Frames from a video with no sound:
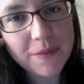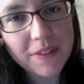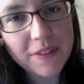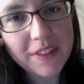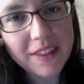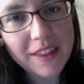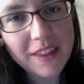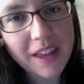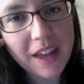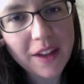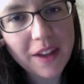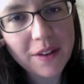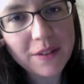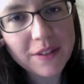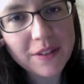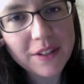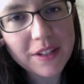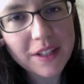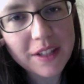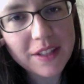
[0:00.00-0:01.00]
that
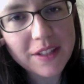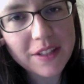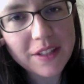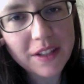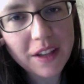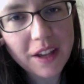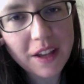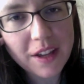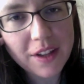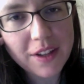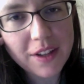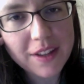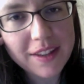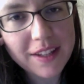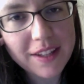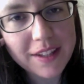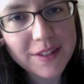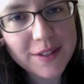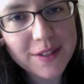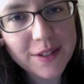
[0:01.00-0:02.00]
it's a good
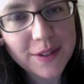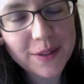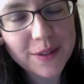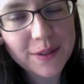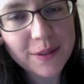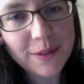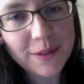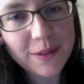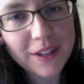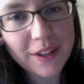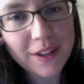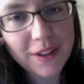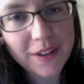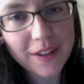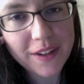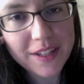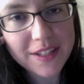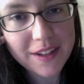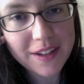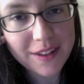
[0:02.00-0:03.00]
thing to
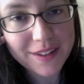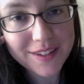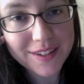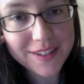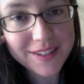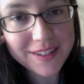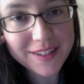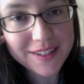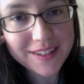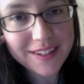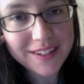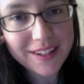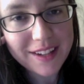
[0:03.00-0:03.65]
encourage others